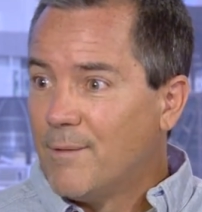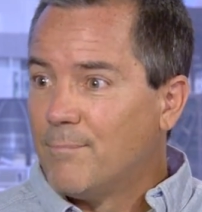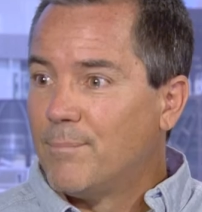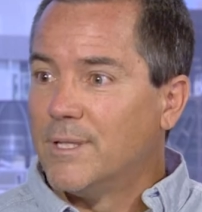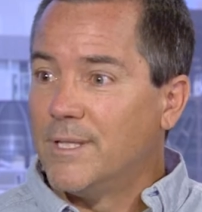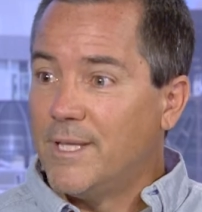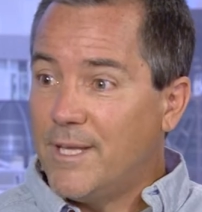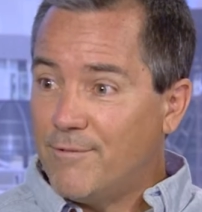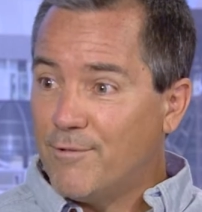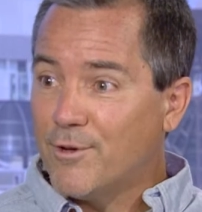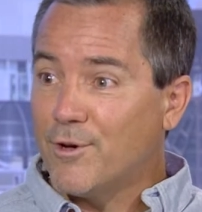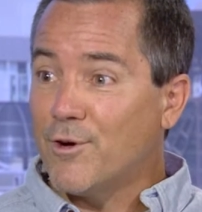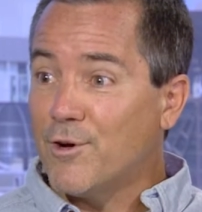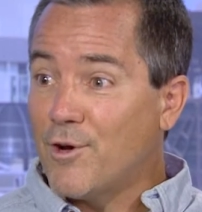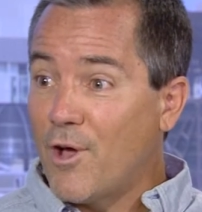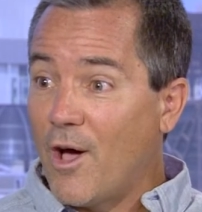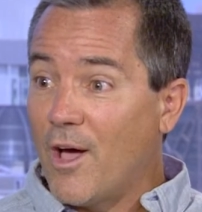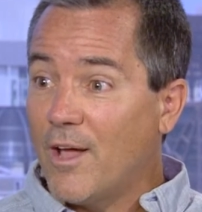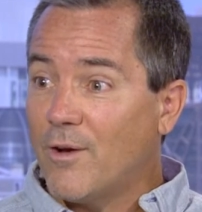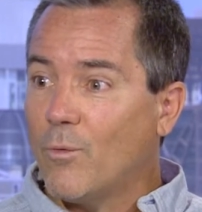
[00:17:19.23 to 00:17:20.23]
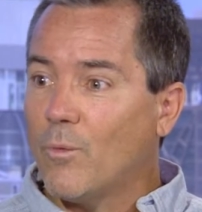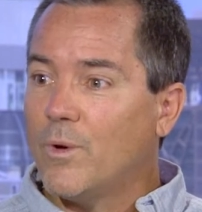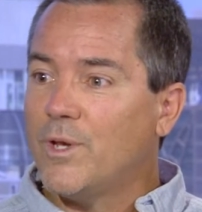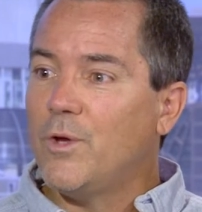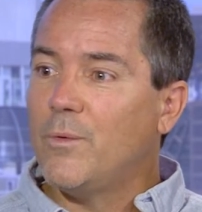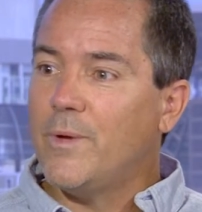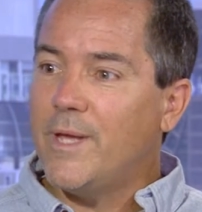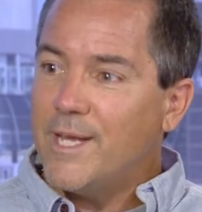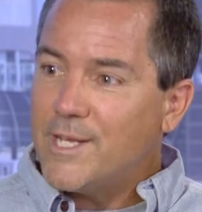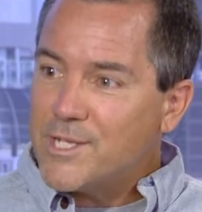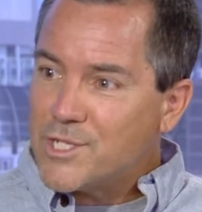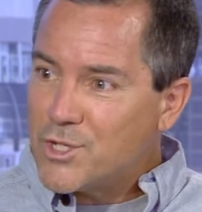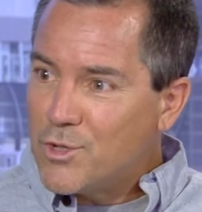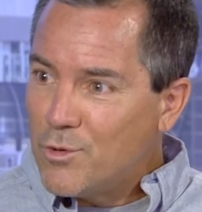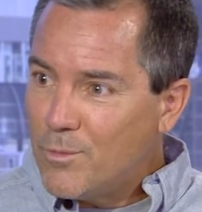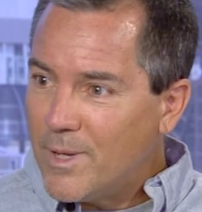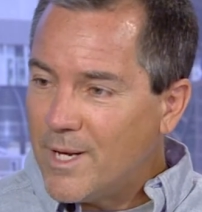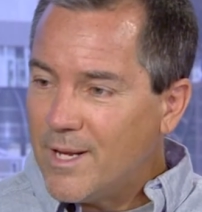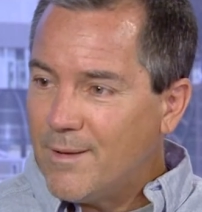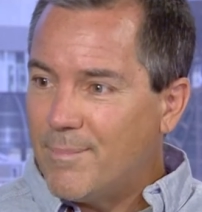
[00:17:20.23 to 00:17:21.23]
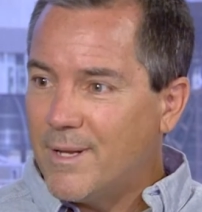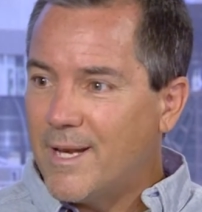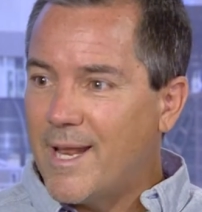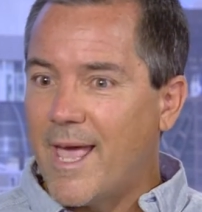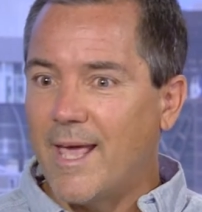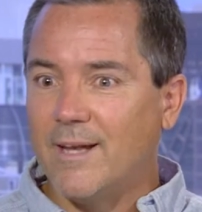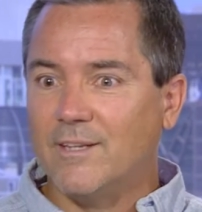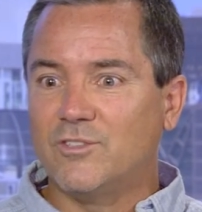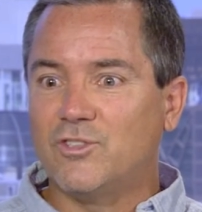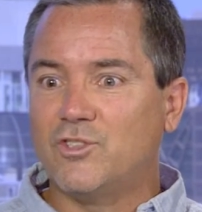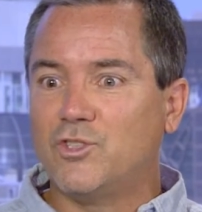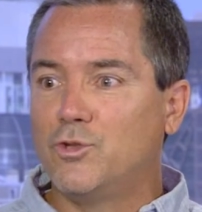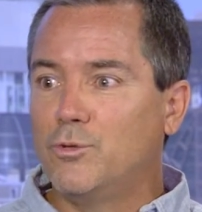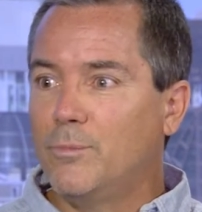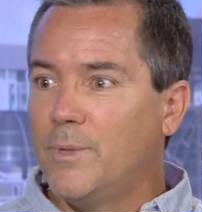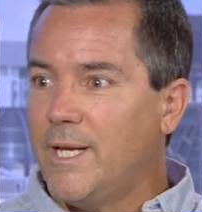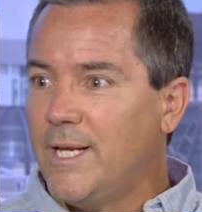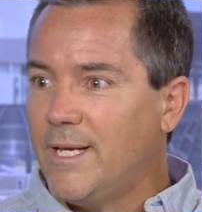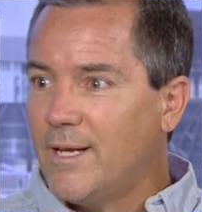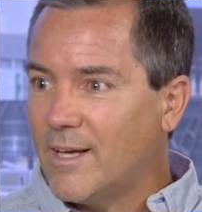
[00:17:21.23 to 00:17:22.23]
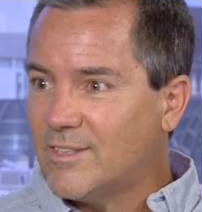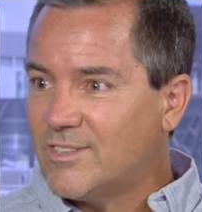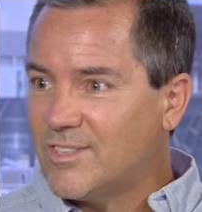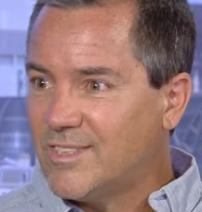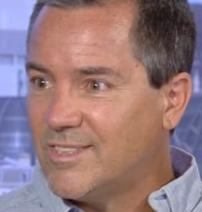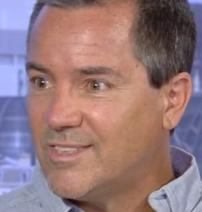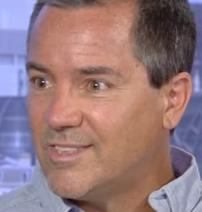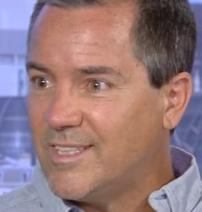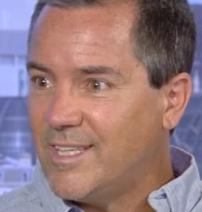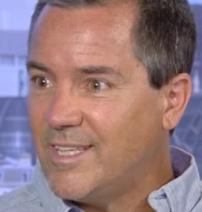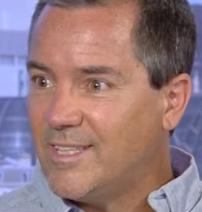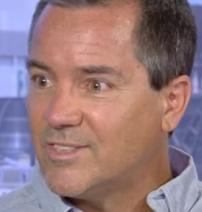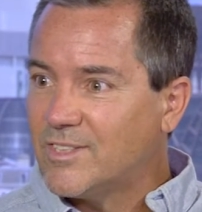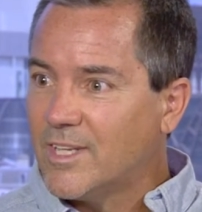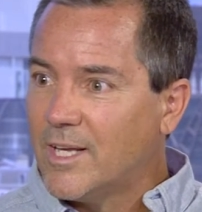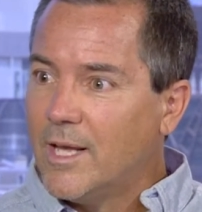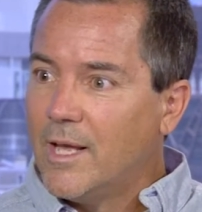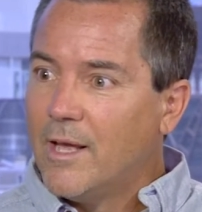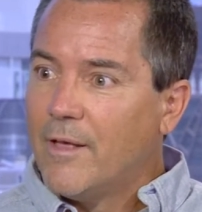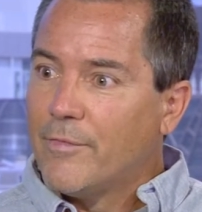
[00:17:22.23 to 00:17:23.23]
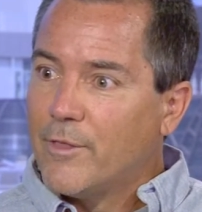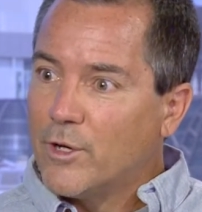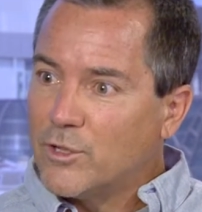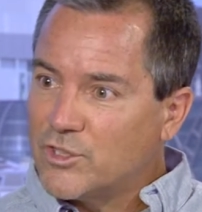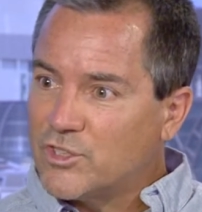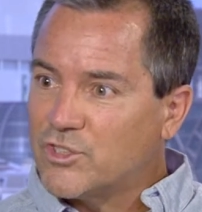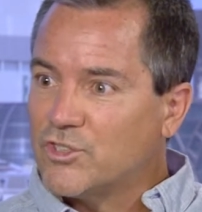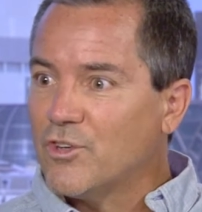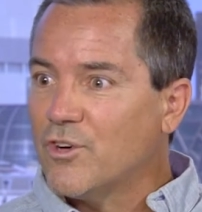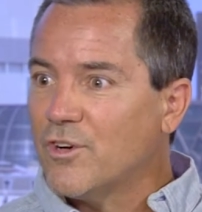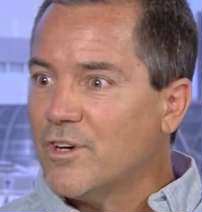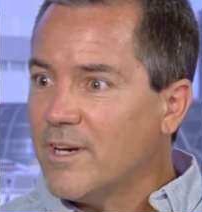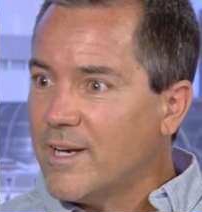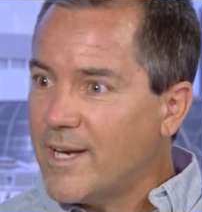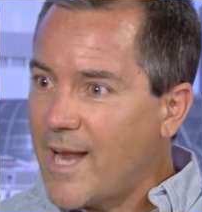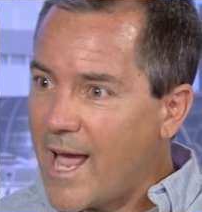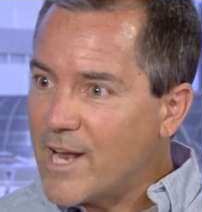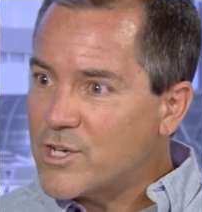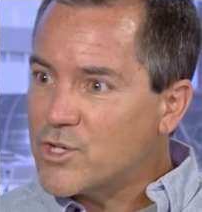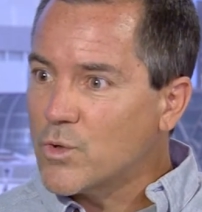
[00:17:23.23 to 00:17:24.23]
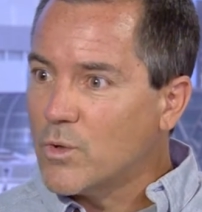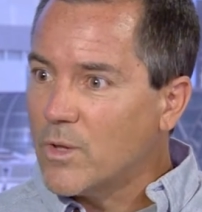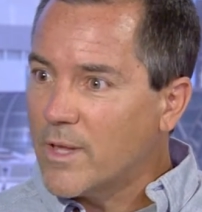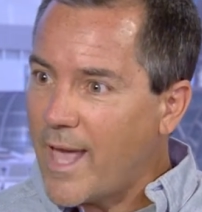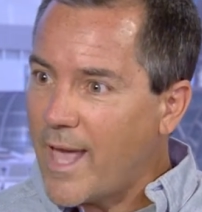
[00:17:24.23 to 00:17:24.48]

Believe it or not, when you eat too many bananas, too many nuts and seeds, there's certain natural